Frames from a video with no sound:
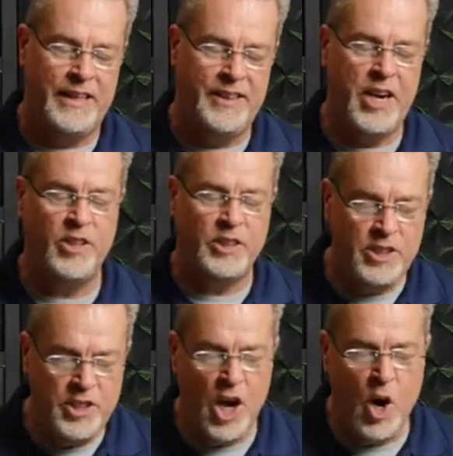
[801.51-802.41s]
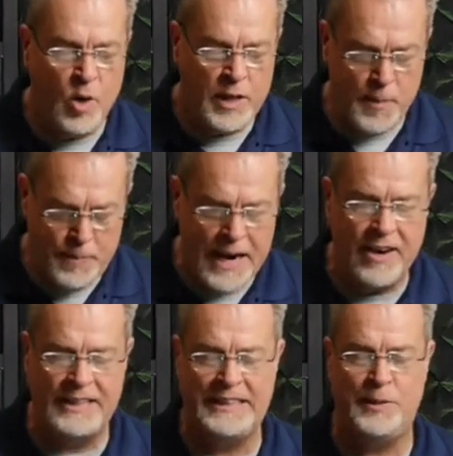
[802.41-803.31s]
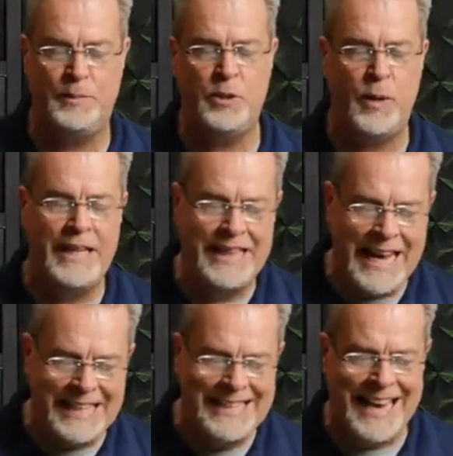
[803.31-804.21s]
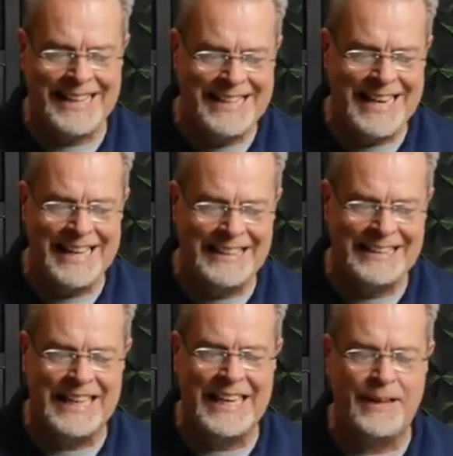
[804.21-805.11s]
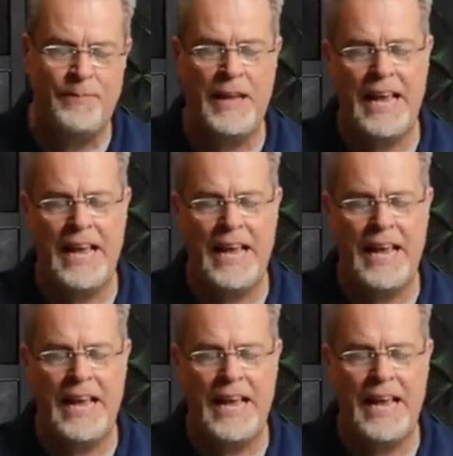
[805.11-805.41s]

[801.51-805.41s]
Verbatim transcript: There's no comparison between that death dealing sin